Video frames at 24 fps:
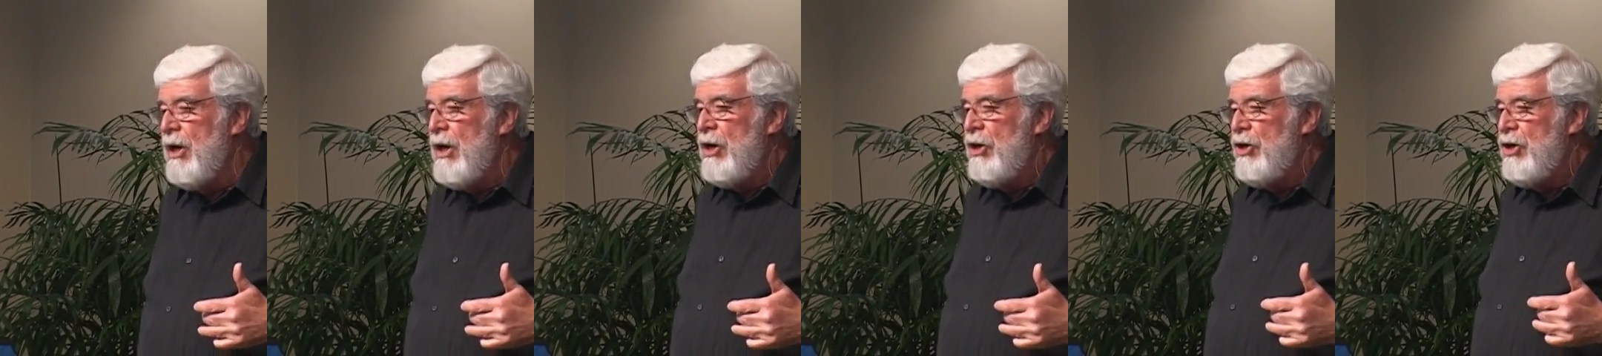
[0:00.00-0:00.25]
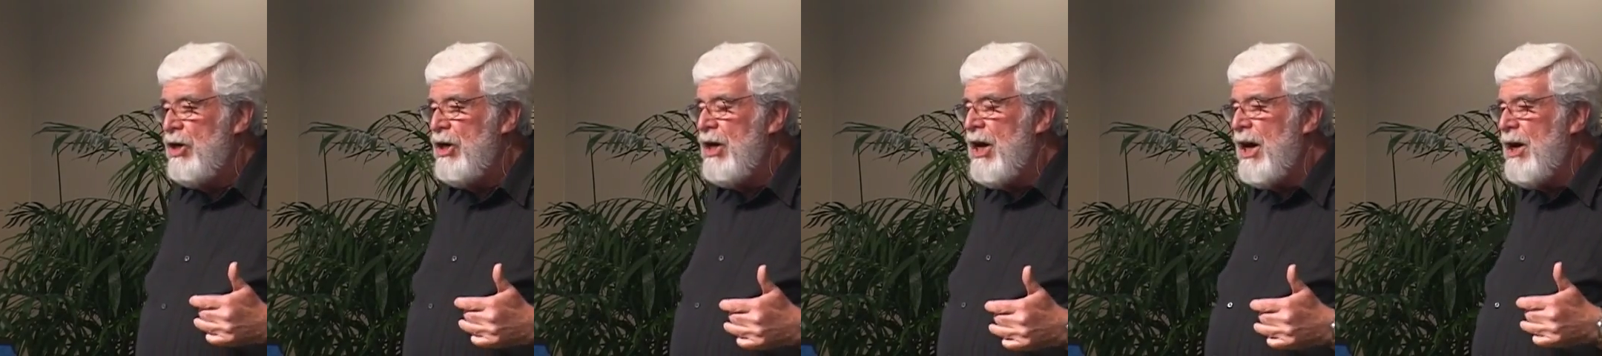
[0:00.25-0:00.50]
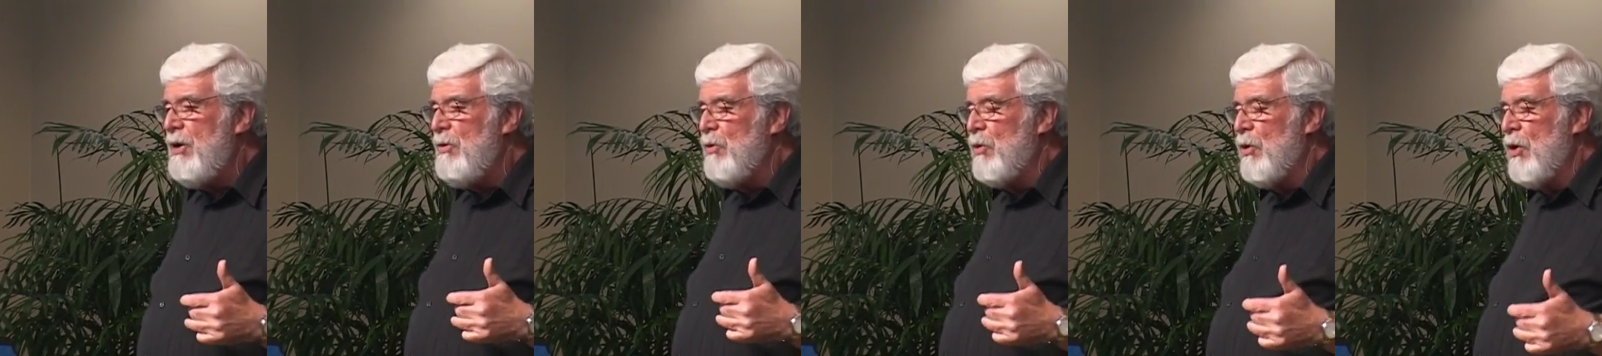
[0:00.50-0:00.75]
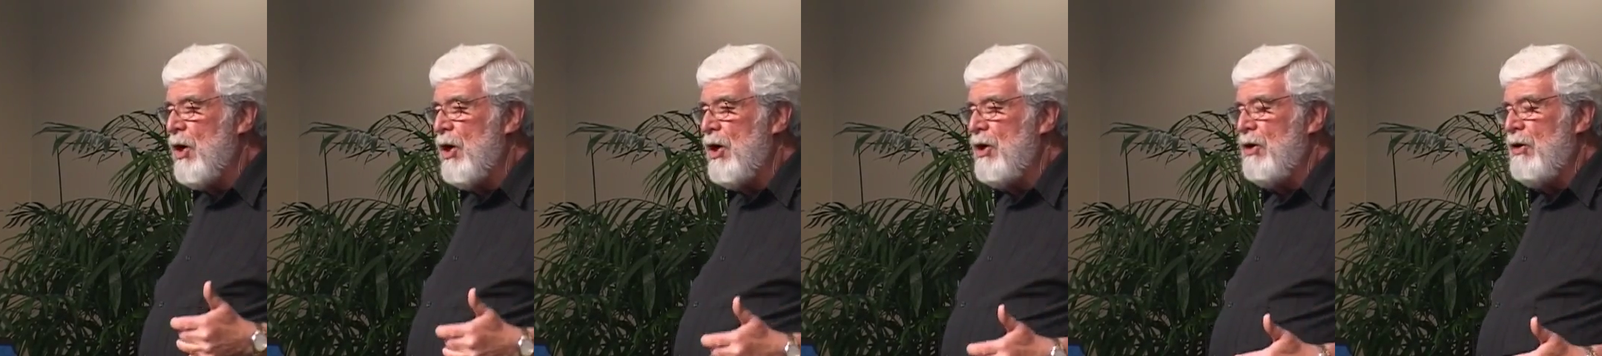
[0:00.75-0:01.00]
She had
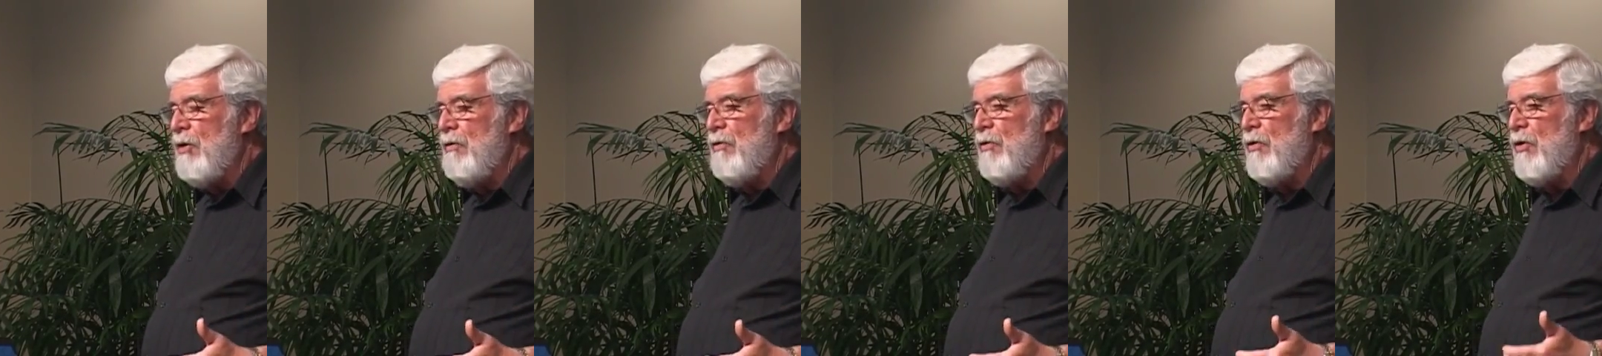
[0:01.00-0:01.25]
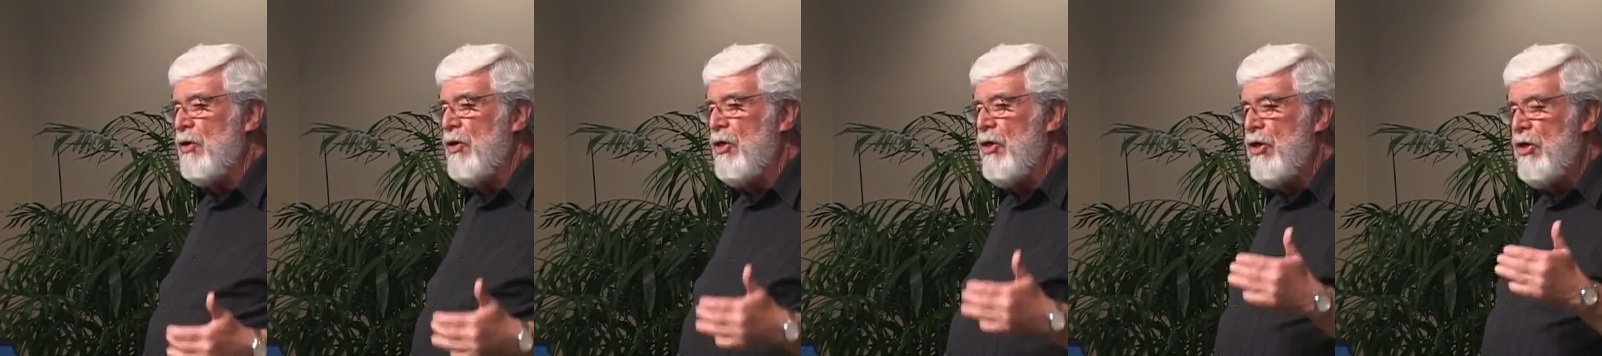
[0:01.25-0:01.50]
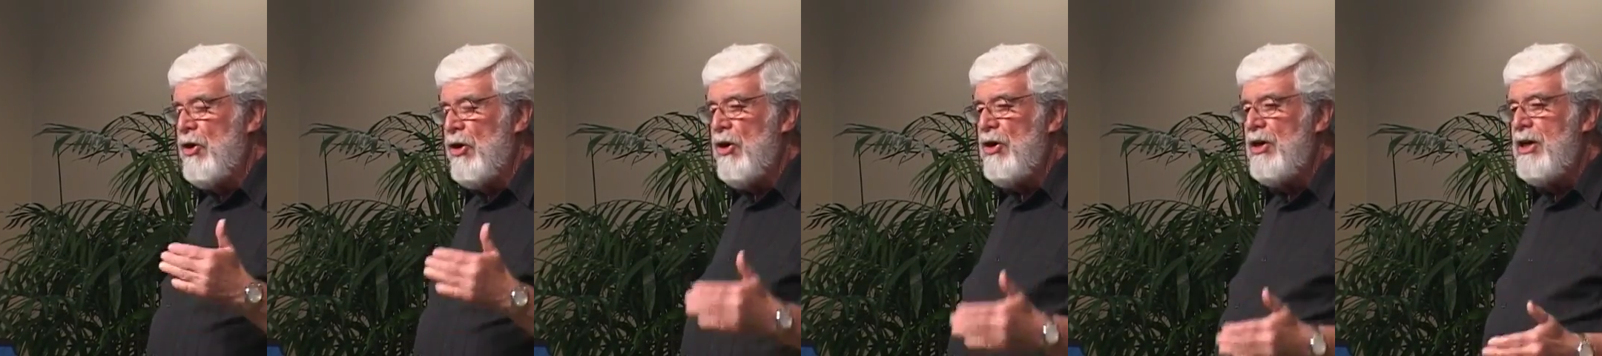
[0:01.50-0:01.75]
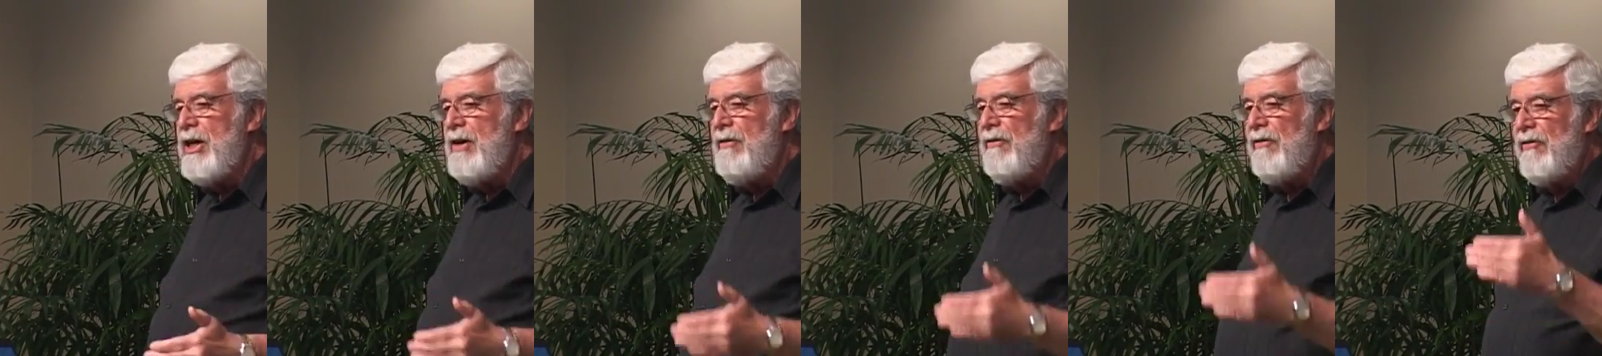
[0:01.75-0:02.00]
worked for
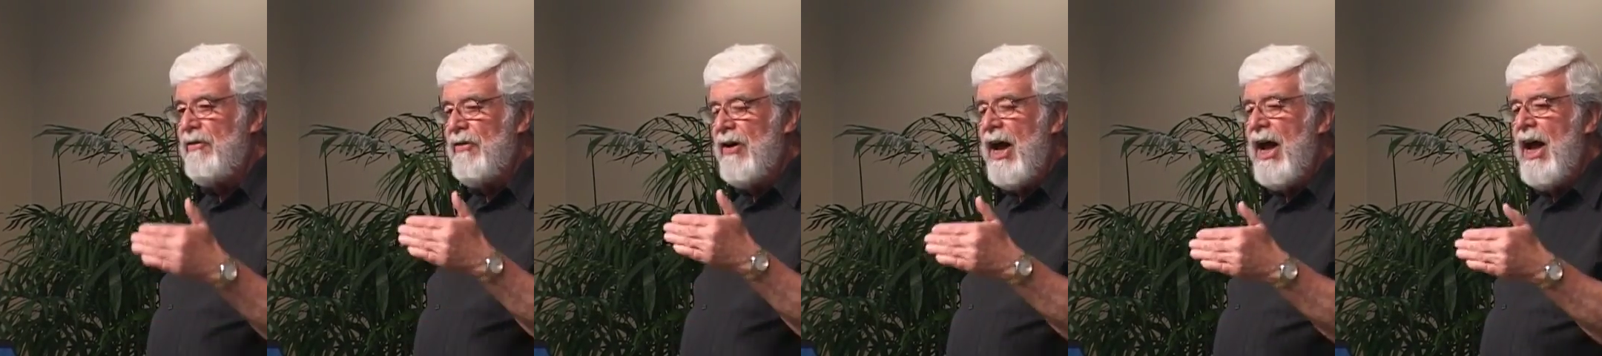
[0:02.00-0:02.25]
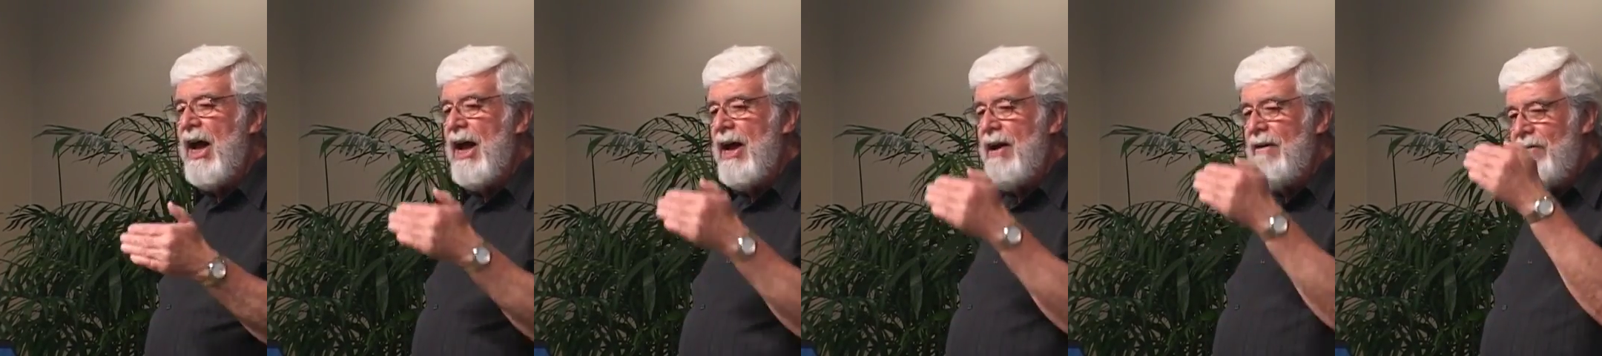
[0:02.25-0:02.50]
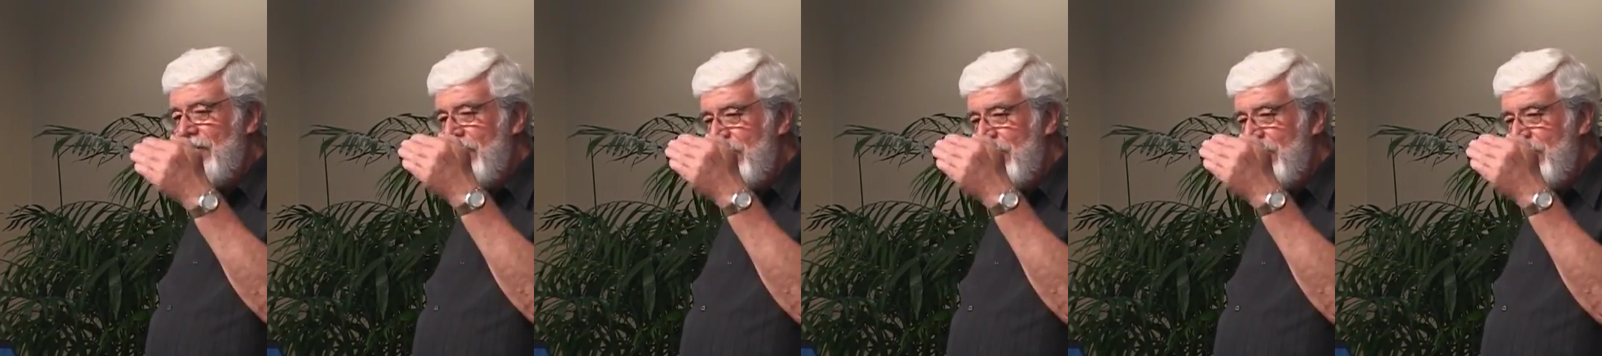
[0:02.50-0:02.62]
35